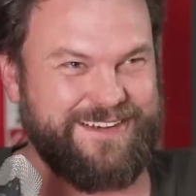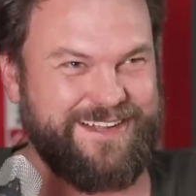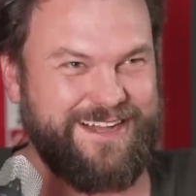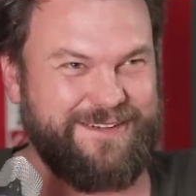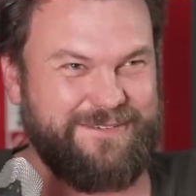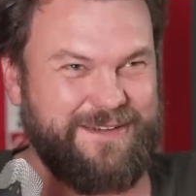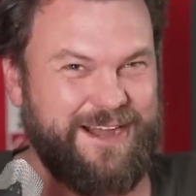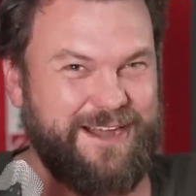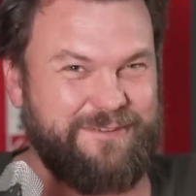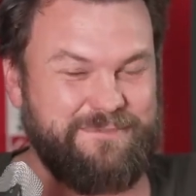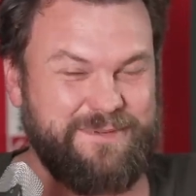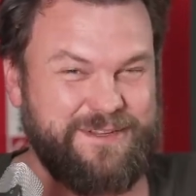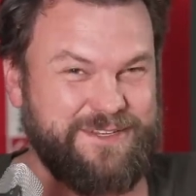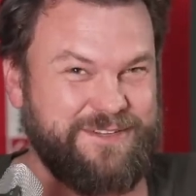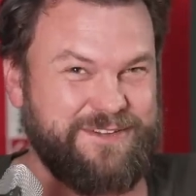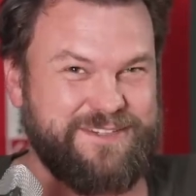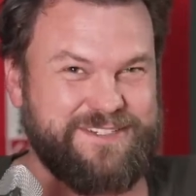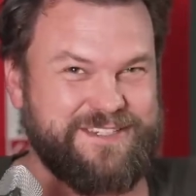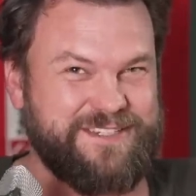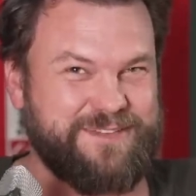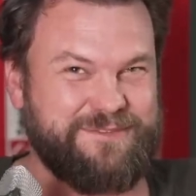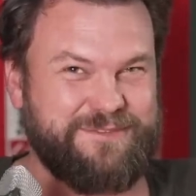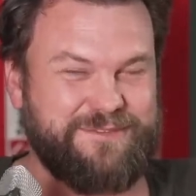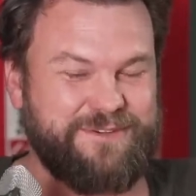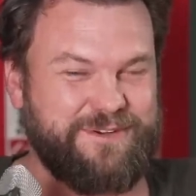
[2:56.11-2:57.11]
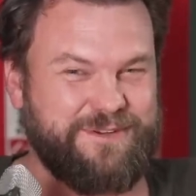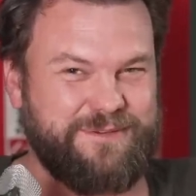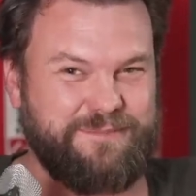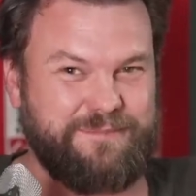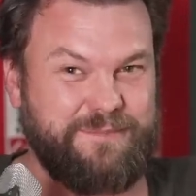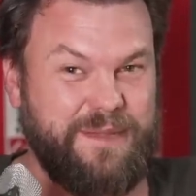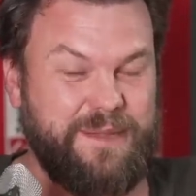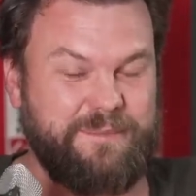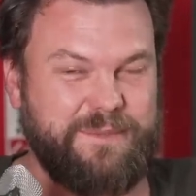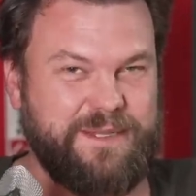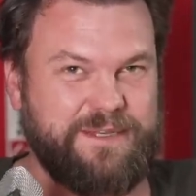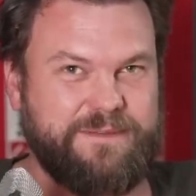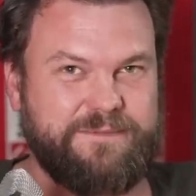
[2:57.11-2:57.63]
I've been using them for,
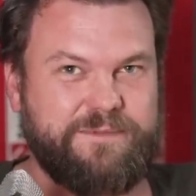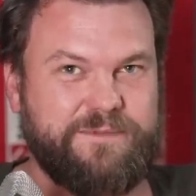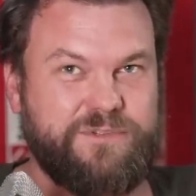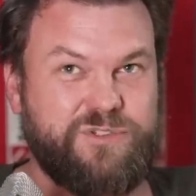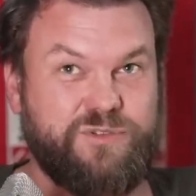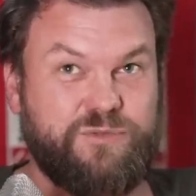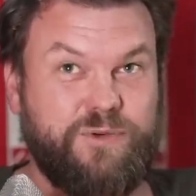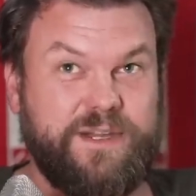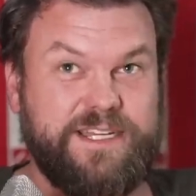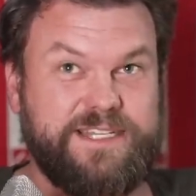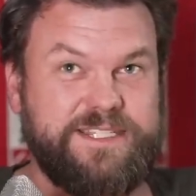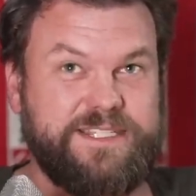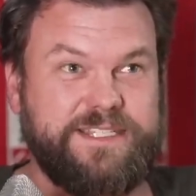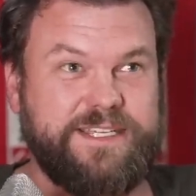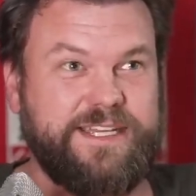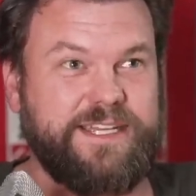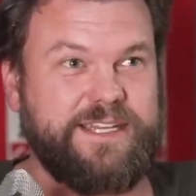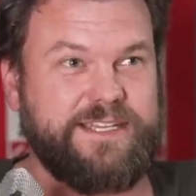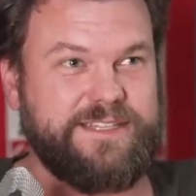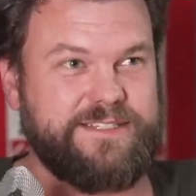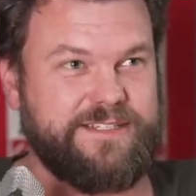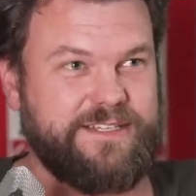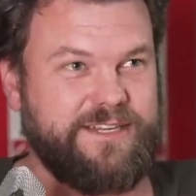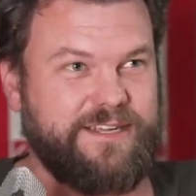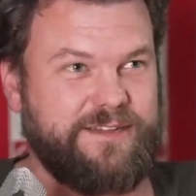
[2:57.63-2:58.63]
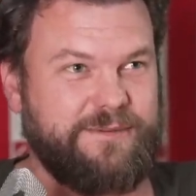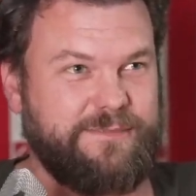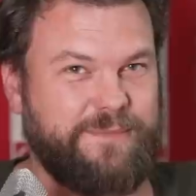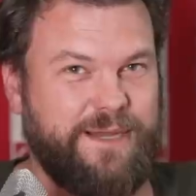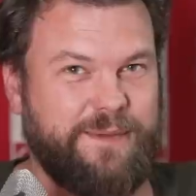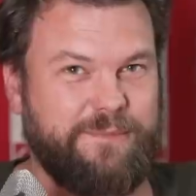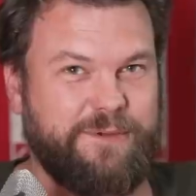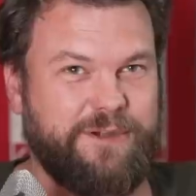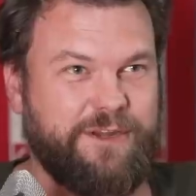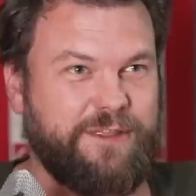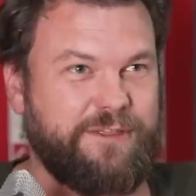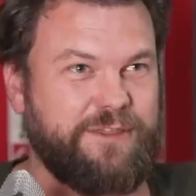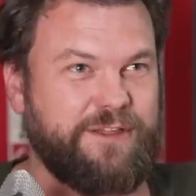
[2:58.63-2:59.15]
20 years, and
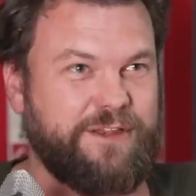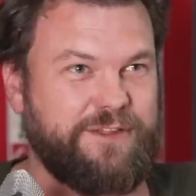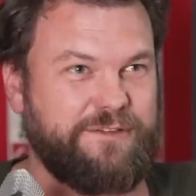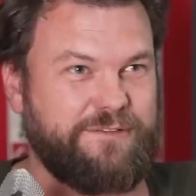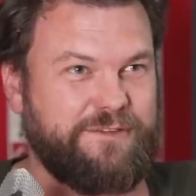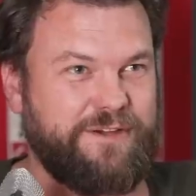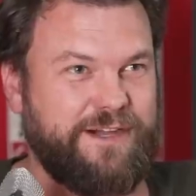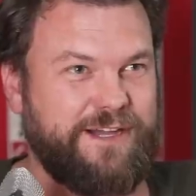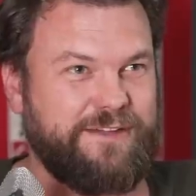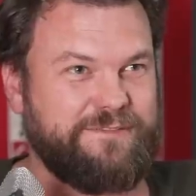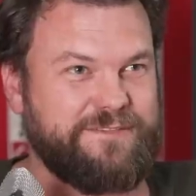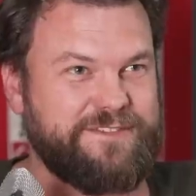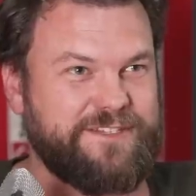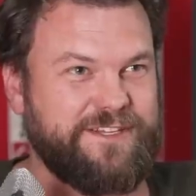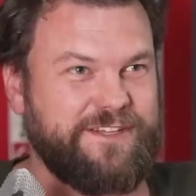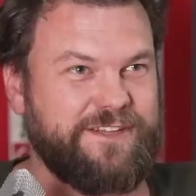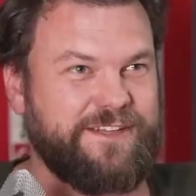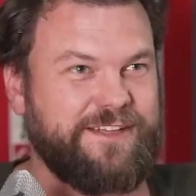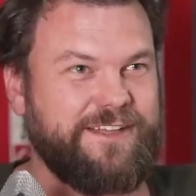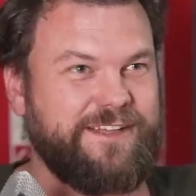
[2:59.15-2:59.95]
I'm only 35, so